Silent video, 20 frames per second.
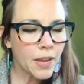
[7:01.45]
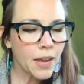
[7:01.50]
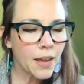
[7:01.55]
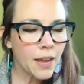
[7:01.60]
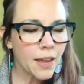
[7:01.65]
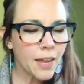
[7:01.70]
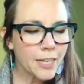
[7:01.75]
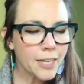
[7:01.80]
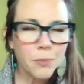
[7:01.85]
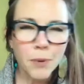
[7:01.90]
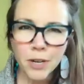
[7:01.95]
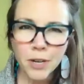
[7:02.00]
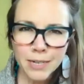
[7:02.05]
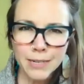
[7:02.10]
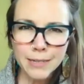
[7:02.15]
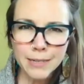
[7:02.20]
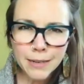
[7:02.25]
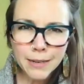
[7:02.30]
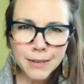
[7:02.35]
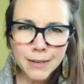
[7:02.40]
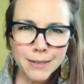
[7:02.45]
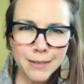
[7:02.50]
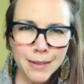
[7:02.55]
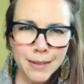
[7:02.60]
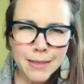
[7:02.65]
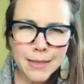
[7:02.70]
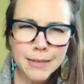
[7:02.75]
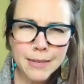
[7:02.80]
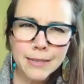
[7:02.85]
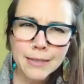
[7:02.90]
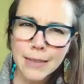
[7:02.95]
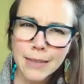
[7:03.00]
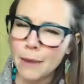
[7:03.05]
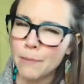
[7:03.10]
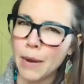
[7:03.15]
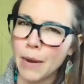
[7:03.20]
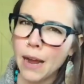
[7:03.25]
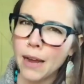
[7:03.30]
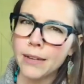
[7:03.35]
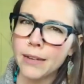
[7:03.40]
experiences the same
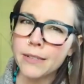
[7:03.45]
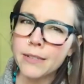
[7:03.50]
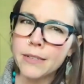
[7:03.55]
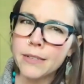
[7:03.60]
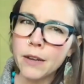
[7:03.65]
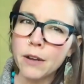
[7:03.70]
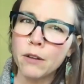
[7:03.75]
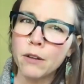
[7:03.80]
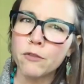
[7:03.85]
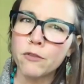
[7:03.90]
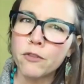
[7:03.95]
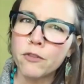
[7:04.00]
kinds of